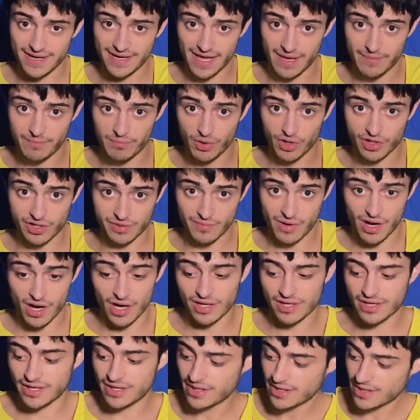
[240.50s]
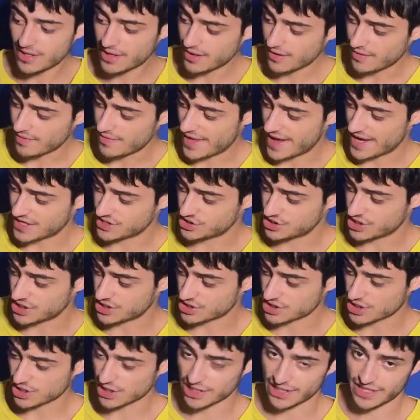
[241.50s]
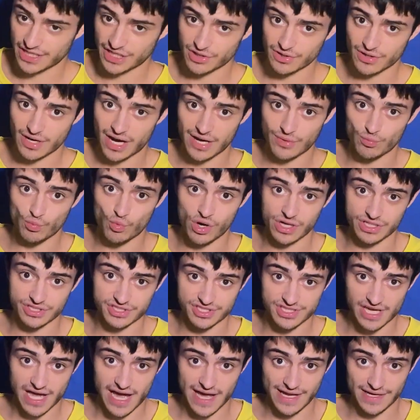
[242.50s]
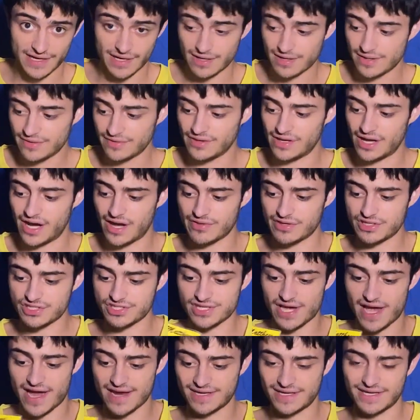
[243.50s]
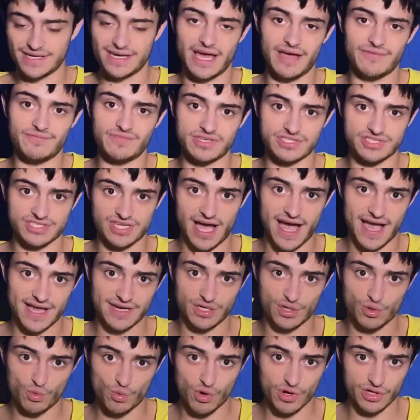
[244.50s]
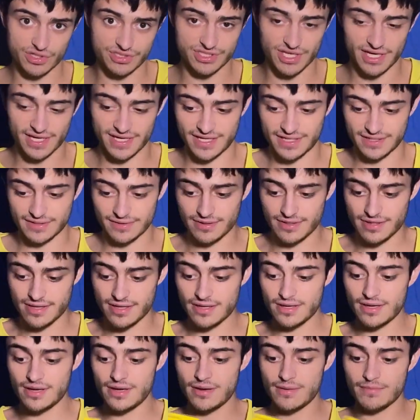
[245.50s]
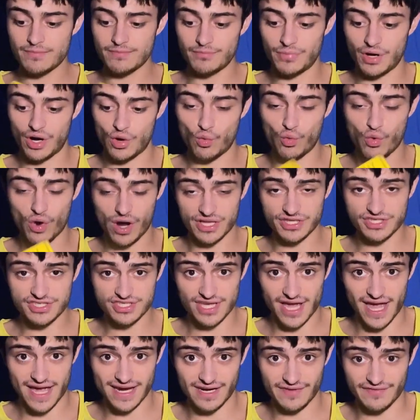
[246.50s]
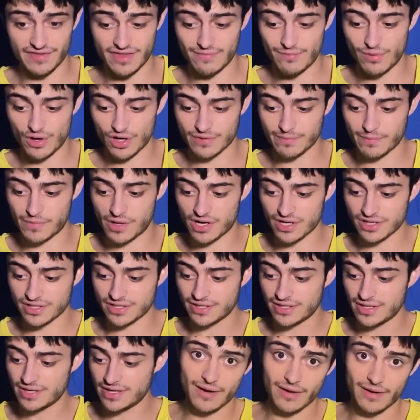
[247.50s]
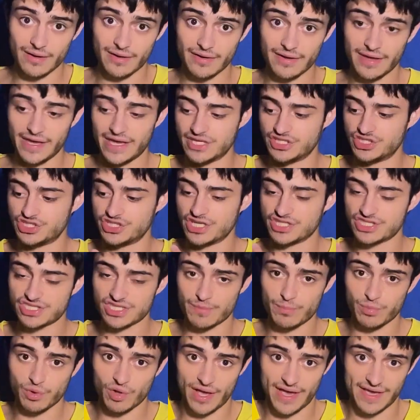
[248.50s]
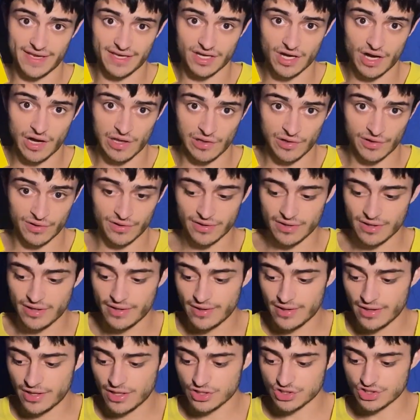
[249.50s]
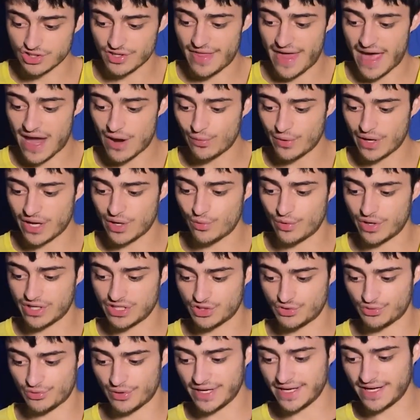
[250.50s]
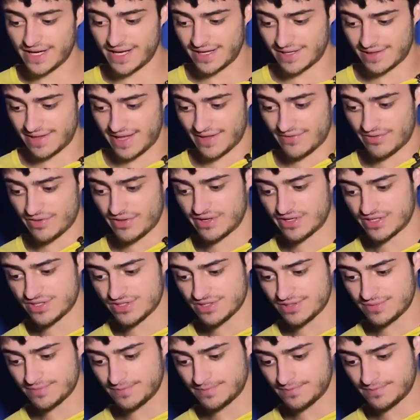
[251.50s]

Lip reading: a bookmark that is just clear on one side. The other side can have design or words on it, but one side of the bookmark is just a plain color. So that way when you're reading like this,